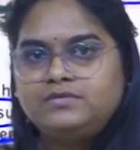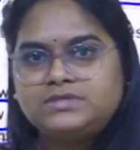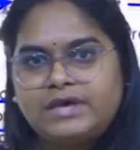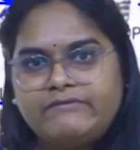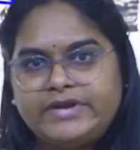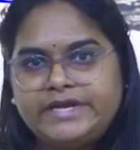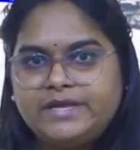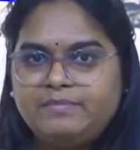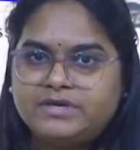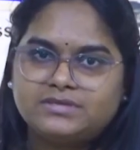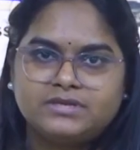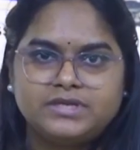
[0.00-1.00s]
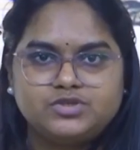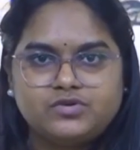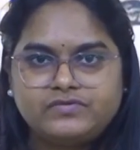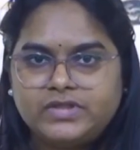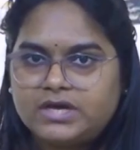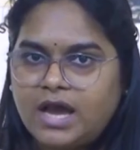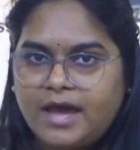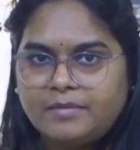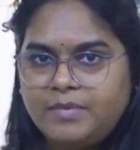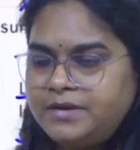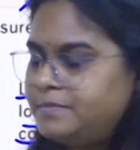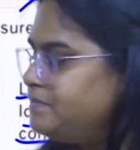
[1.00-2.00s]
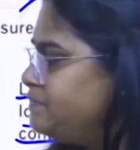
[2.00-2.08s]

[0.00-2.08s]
to 70% of the carbon.